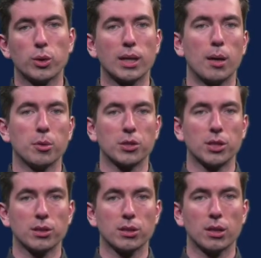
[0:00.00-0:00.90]
accomplish
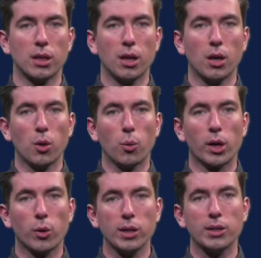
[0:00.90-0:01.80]
this, we're
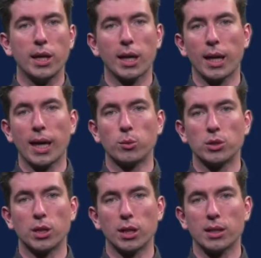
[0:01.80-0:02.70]
going to need a
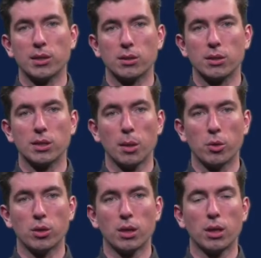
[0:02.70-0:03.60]
language that lets us
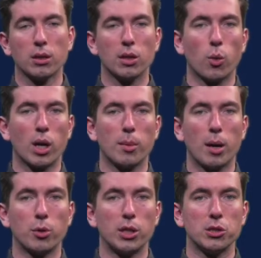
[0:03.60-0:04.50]
assemble the quantum
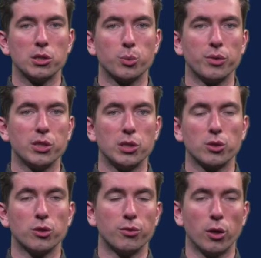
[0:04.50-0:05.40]
operations we've seen
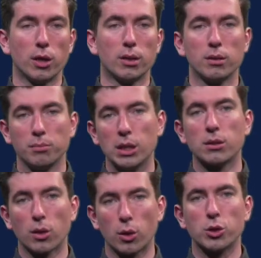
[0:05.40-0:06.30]
so far
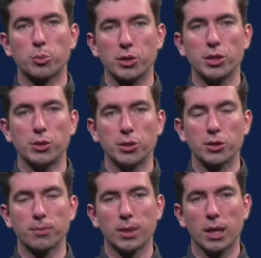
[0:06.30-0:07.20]
into larger
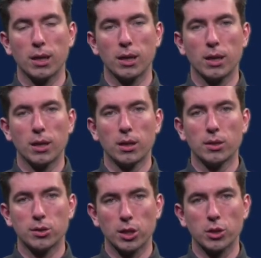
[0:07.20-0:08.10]
procedures.
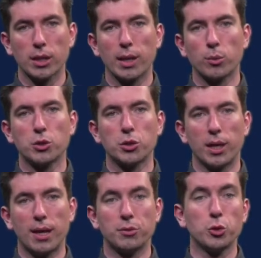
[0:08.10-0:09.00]
Such a language should
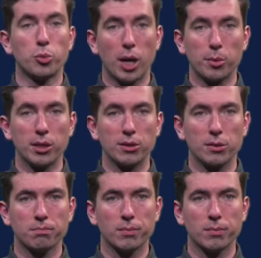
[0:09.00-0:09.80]
have two properties.